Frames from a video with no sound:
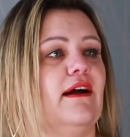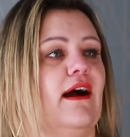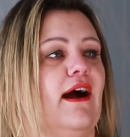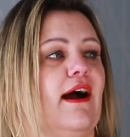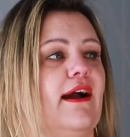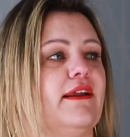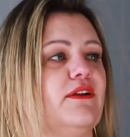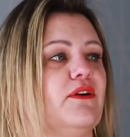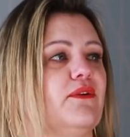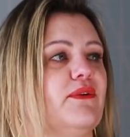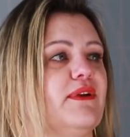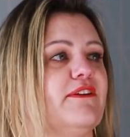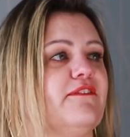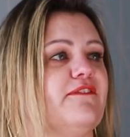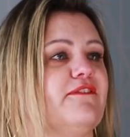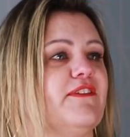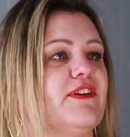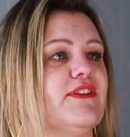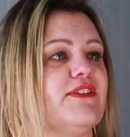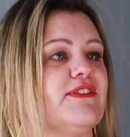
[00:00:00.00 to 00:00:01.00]
I know what it
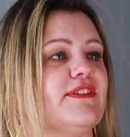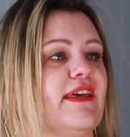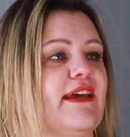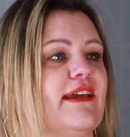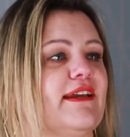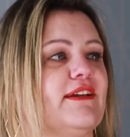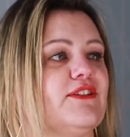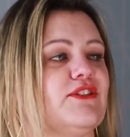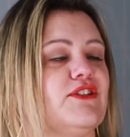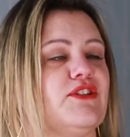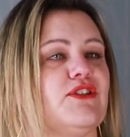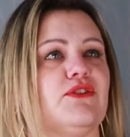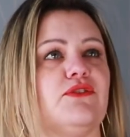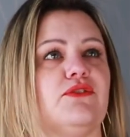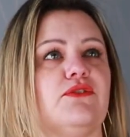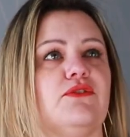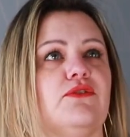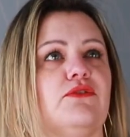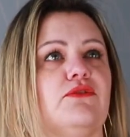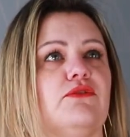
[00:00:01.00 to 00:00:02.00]
feels like
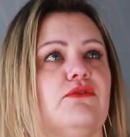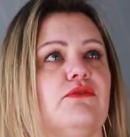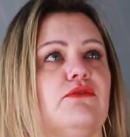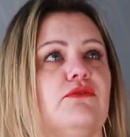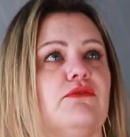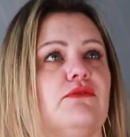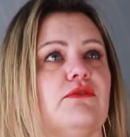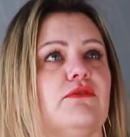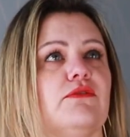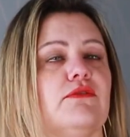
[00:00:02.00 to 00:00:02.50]
to